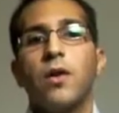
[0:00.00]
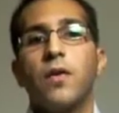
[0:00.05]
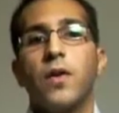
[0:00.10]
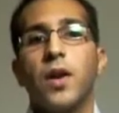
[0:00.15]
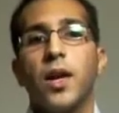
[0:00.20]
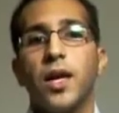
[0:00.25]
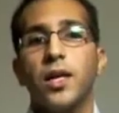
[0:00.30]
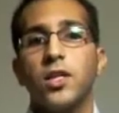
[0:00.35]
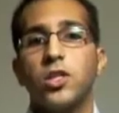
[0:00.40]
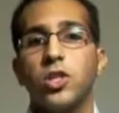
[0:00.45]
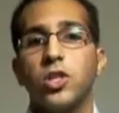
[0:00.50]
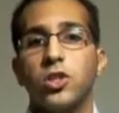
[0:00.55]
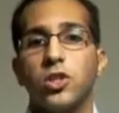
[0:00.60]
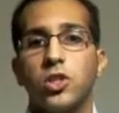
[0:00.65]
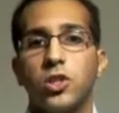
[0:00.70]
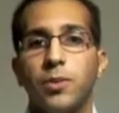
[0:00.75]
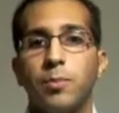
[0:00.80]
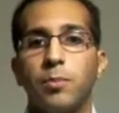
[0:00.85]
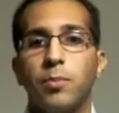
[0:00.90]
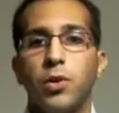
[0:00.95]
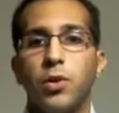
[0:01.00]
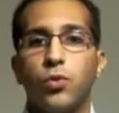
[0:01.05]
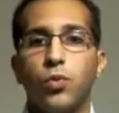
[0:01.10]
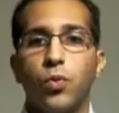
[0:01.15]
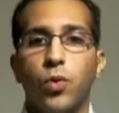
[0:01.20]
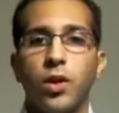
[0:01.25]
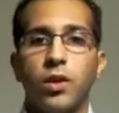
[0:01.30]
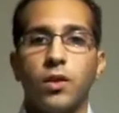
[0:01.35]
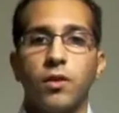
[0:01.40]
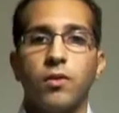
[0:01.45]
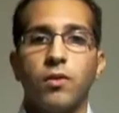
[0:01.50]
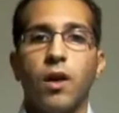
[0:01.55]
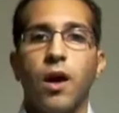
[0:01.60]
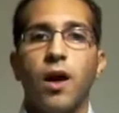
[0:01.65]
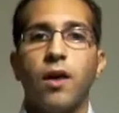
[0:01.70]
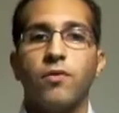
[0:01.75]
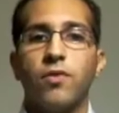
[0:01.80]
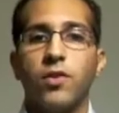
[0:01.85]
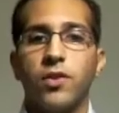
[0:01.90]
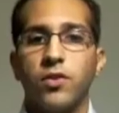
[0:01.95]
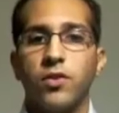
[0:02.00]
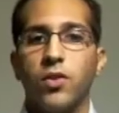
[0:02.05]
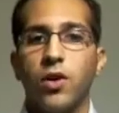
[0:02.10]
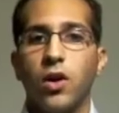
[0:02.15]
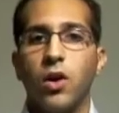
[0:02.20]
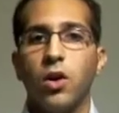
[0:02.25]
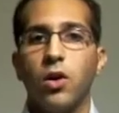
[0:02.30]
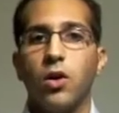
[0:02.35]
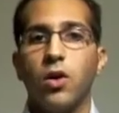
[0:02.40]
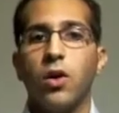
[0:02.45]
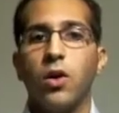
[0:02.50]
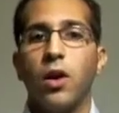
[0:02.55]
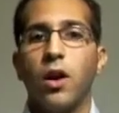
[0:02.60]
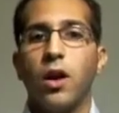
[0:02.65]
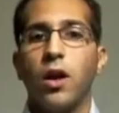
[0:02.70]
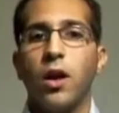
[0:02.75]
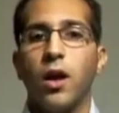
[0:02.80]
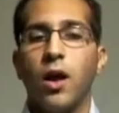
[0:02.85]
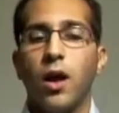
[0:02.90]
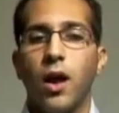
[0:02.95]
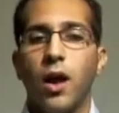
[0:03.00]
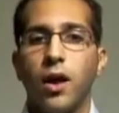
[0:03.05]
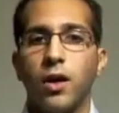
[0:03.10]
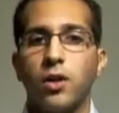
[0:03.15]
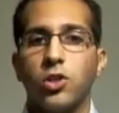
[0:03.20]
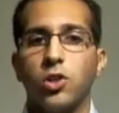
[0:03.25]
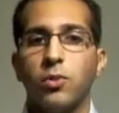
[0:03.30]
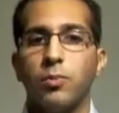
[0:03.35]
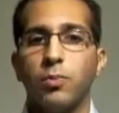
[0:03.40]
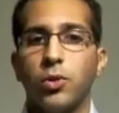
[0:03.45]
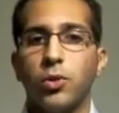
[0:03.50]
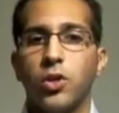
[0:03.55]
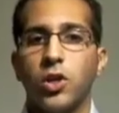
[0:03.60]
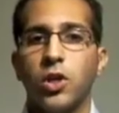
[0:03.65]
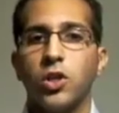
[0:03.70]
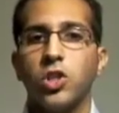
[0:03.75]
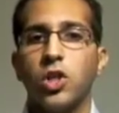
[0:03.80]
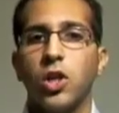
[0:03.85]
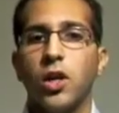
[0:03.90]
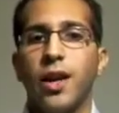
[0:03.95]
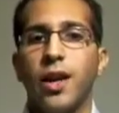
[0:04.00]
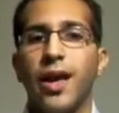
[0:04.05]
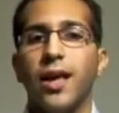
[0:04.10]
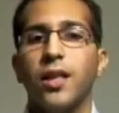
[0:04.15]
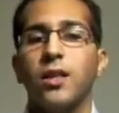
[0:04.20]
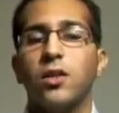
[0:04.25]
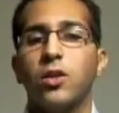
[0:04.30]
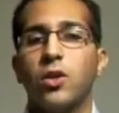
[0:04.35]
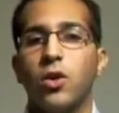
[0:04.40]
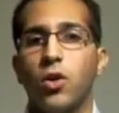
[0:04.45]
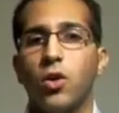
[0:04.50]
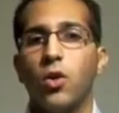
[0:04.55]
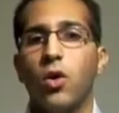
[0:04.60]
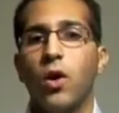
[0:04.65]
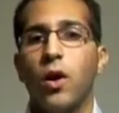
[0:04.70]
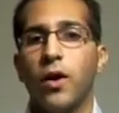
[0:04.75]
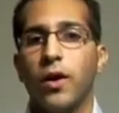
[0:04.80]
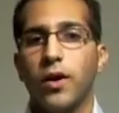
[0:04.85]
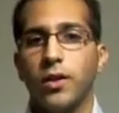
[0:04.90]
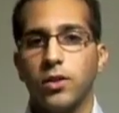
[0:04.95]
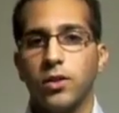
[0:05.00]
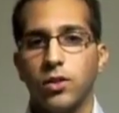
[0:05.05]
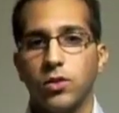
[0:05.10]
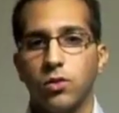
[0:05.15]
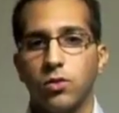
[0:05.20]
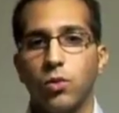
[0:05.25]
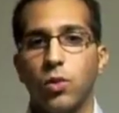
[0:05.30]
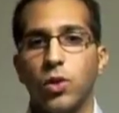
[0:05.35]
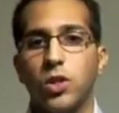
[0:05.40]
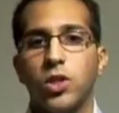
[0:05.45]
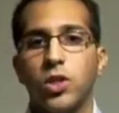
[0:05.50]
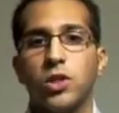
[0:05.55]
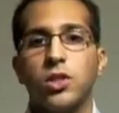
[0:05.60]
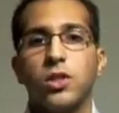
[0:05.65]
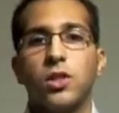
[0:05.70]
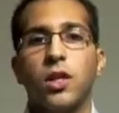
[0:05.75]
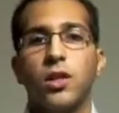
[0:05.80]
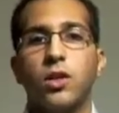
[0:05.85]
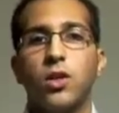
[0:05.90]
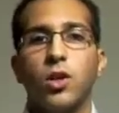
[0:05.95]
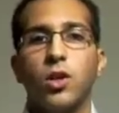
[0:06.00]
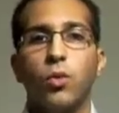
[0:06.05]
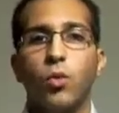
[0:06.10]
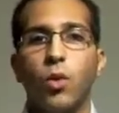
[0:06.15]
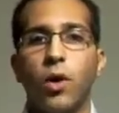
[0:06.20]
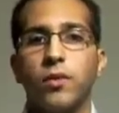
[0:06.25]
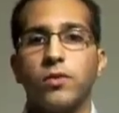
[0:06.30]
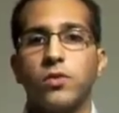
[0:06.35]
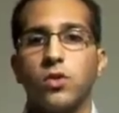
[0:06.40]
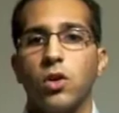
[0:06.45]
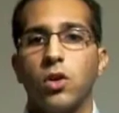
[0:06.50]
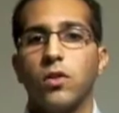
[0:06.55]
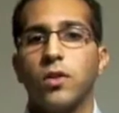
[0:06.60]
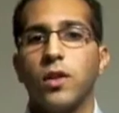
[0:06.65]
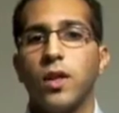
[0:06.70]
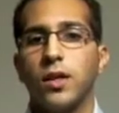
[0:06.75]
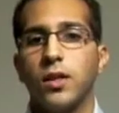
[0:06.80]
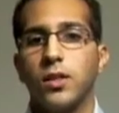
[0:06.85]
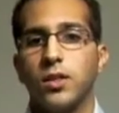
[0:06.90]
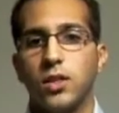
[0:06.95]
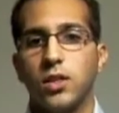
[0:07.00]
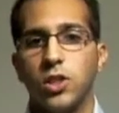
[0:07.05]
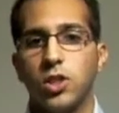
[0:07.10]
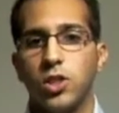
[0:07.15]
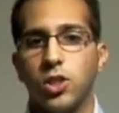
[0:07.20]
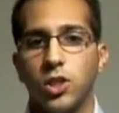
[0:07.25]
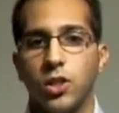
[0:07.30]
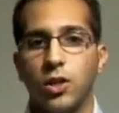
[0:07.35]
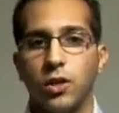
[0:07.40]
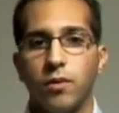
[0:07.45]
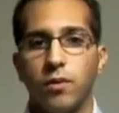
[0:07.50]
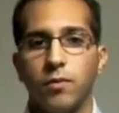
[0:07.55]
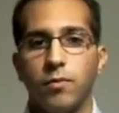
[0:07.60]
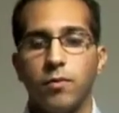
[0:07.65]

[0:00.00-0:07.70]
Relationship between a ventricular action potential and QRS, which is the T waves on the ECG.